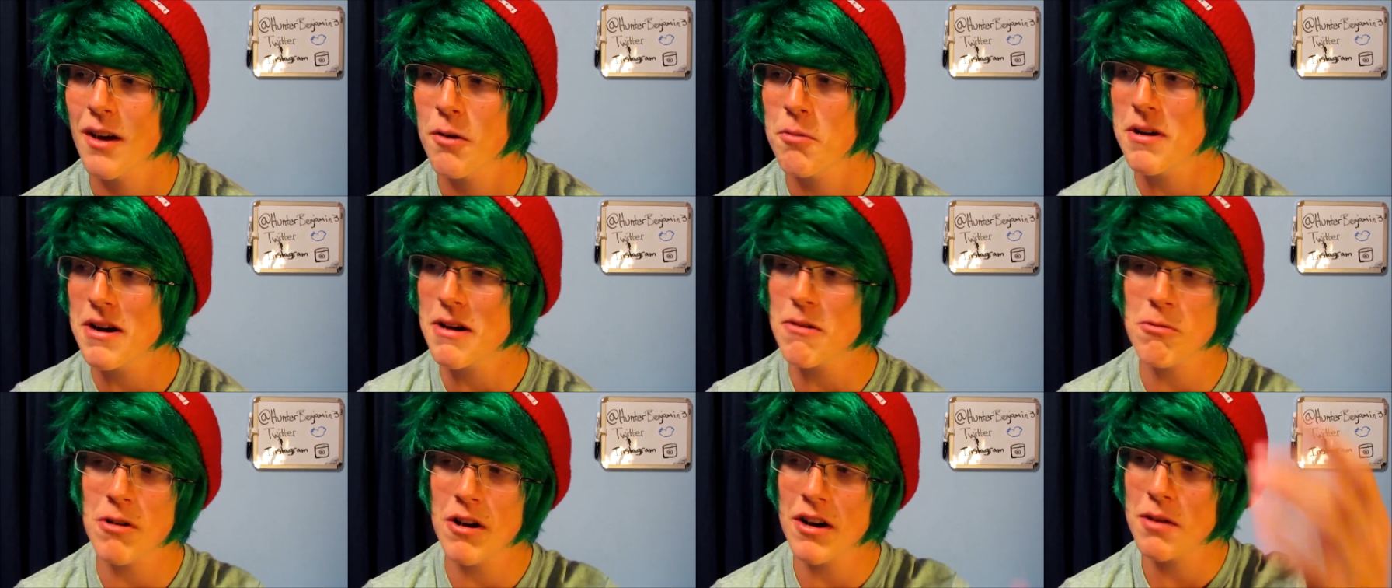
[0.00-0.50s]
I
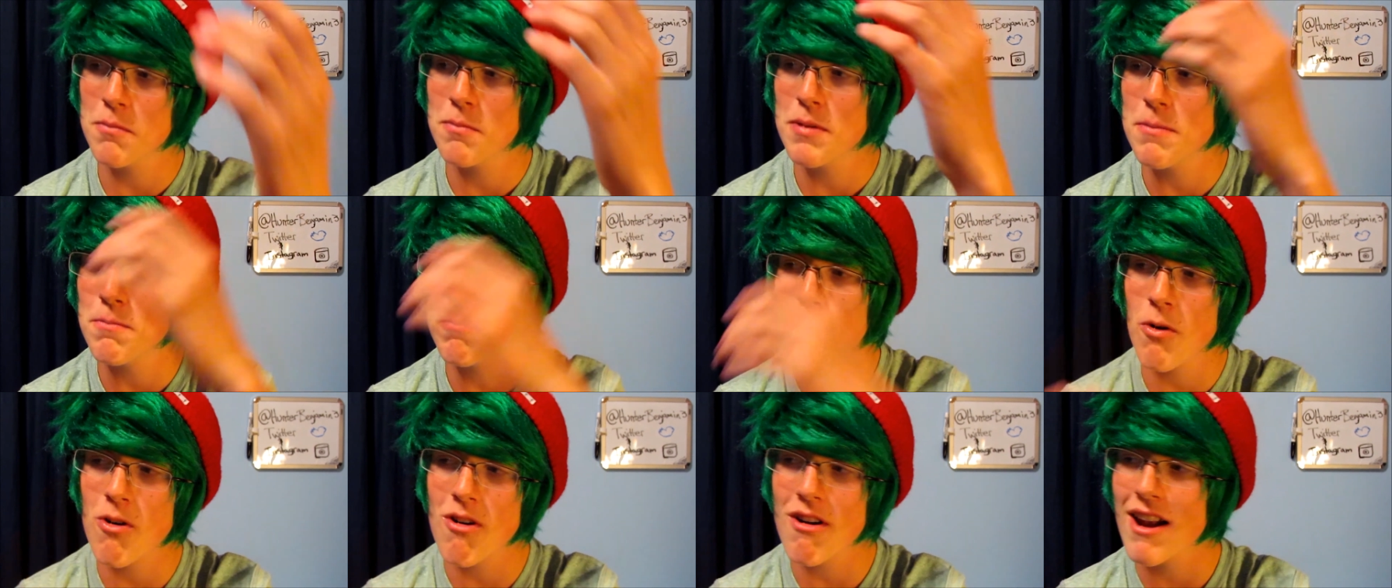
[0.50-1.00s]
wouldn't want to be
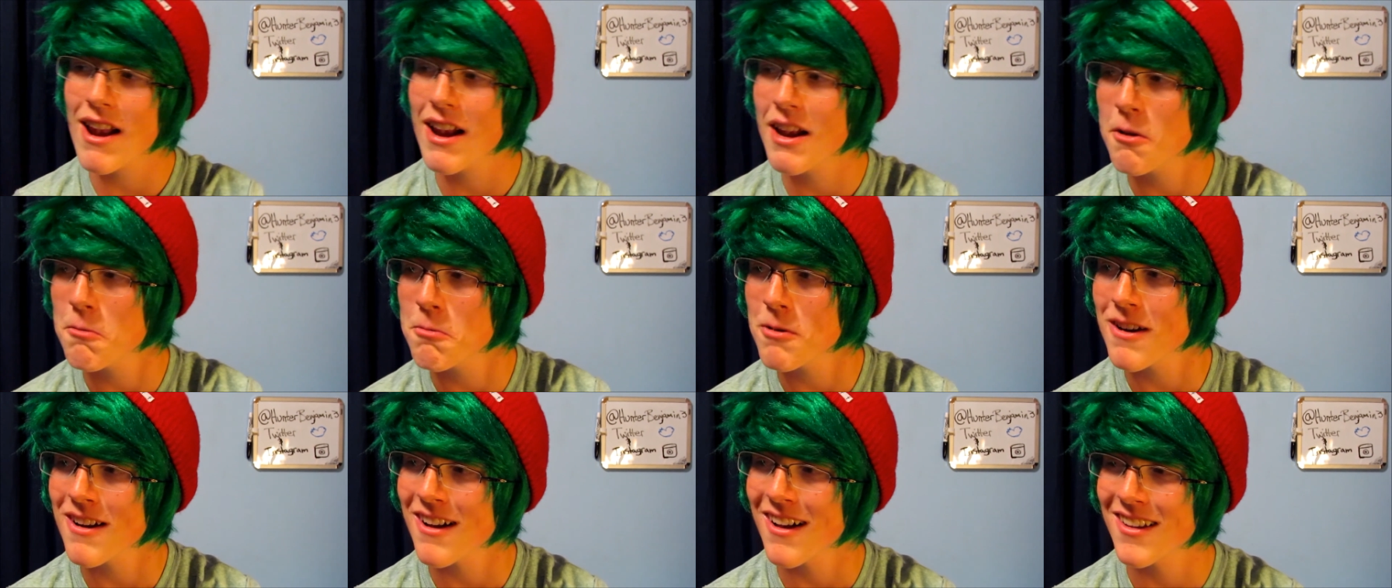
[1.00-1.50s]
born
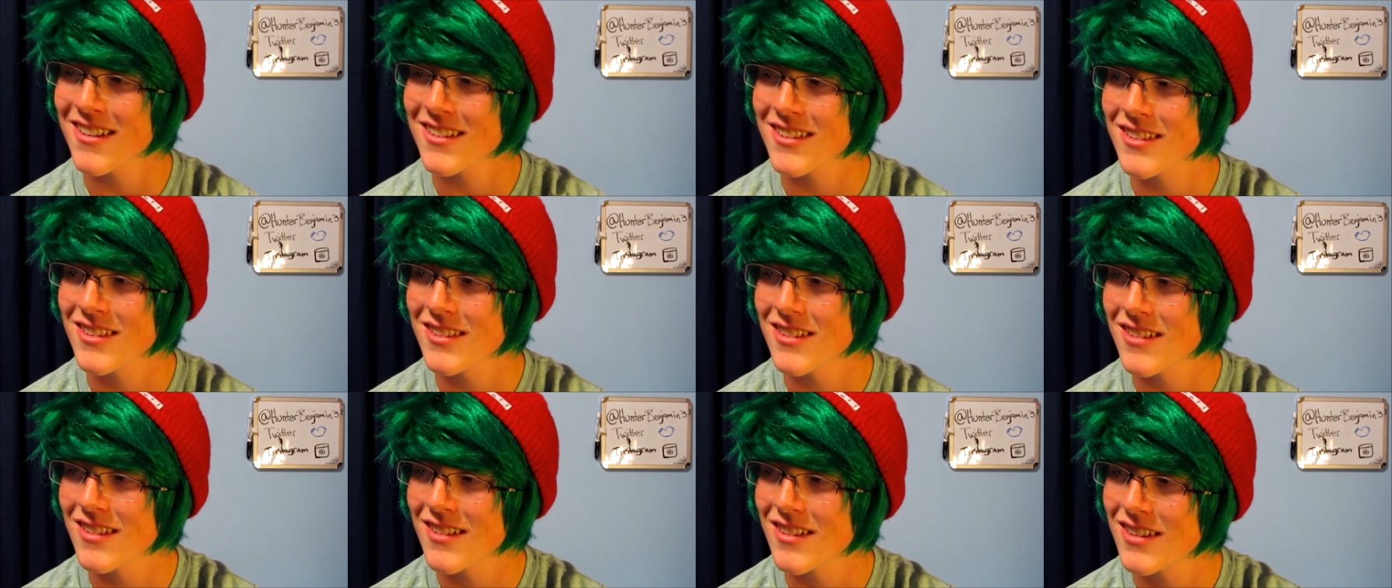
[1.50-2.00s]
anywhere
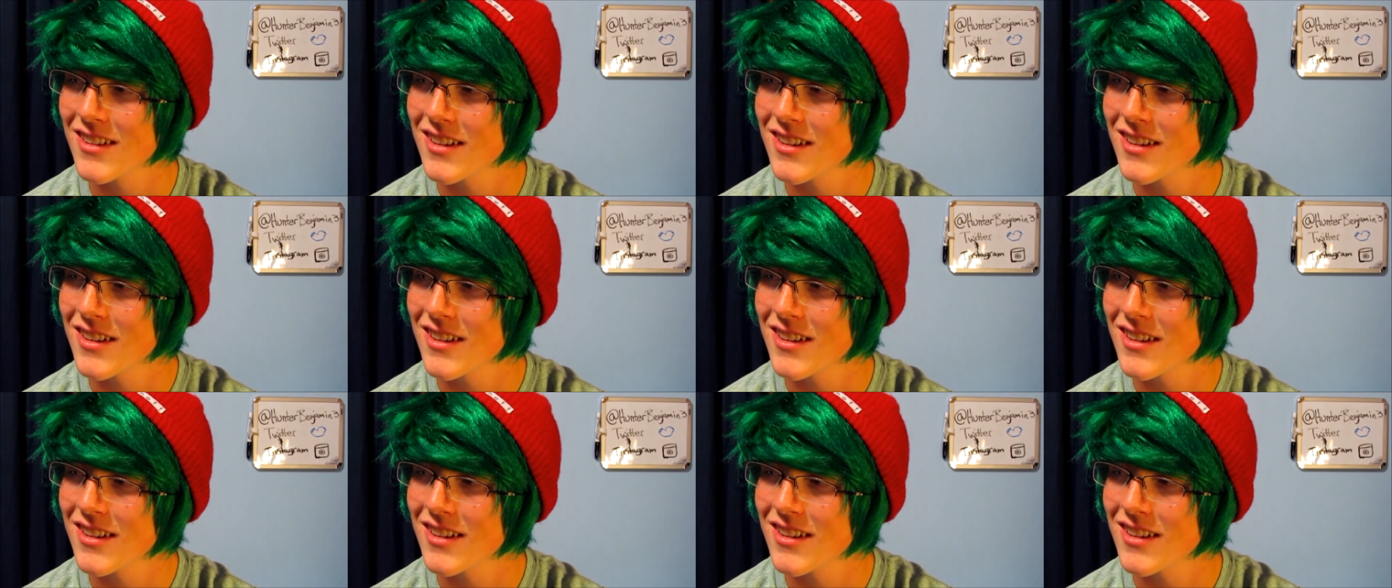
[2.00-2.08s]
else.